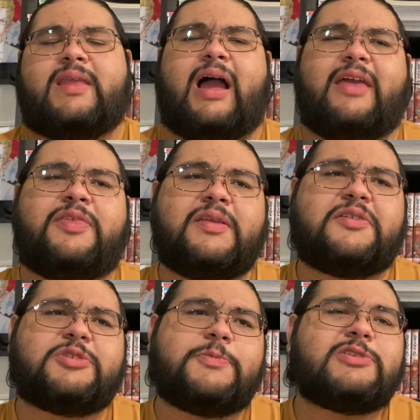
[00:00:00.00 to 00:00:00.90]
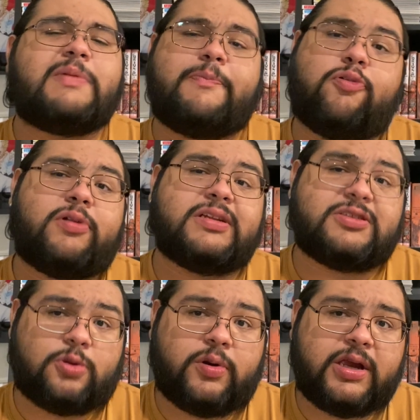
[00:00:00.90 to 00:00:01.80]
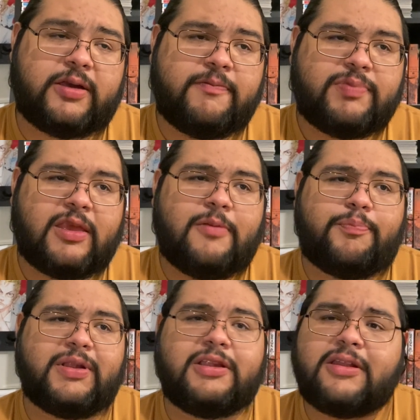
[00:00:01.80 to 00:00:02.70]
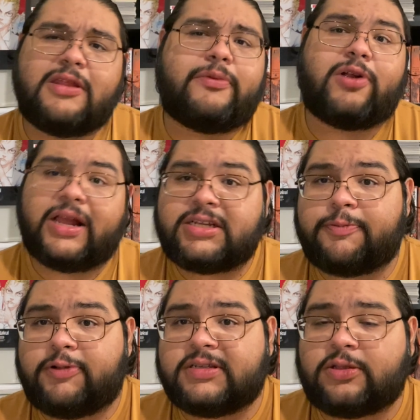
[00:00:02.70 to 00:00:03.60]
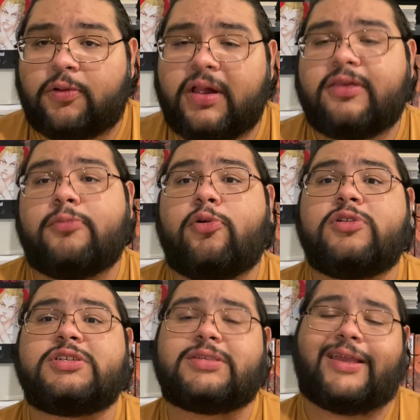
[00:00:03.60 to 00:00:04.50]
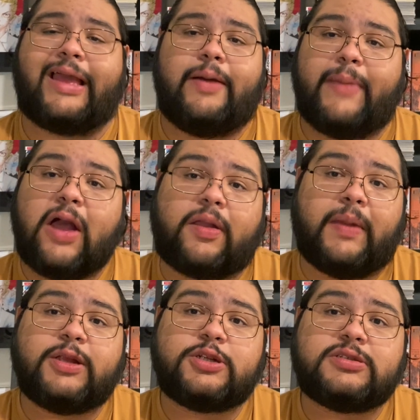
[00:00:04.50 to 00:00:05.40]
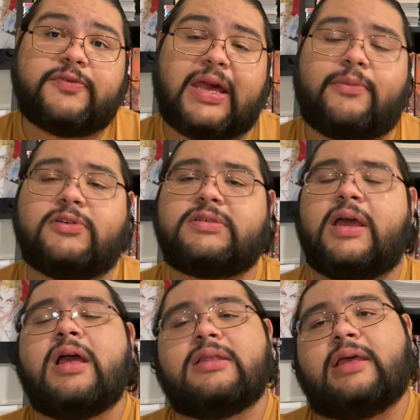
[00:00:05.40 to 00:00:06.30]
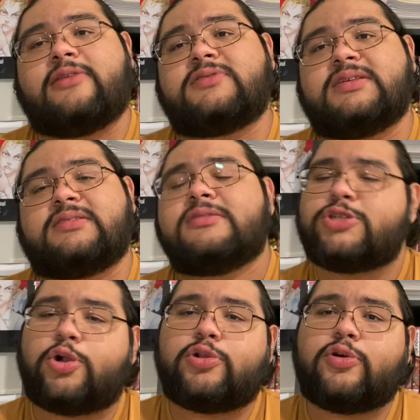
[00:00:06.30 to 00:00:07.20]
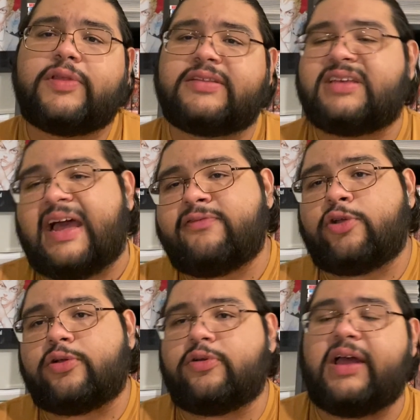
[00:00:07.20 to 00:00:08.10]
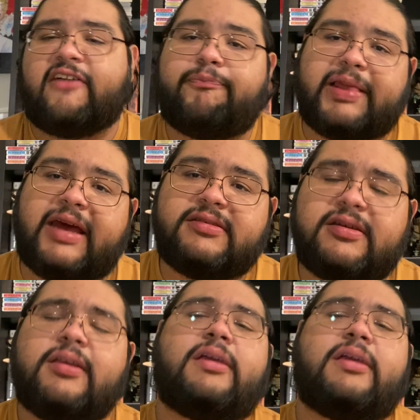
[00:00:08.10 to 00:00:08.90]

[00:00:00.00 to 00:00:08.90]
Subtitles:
I think they're supposed to be prehistoric, but none of them are actually prehistoric. They're more just like amalgamations of animals. Like there's this turtle that's half turtle, half plant.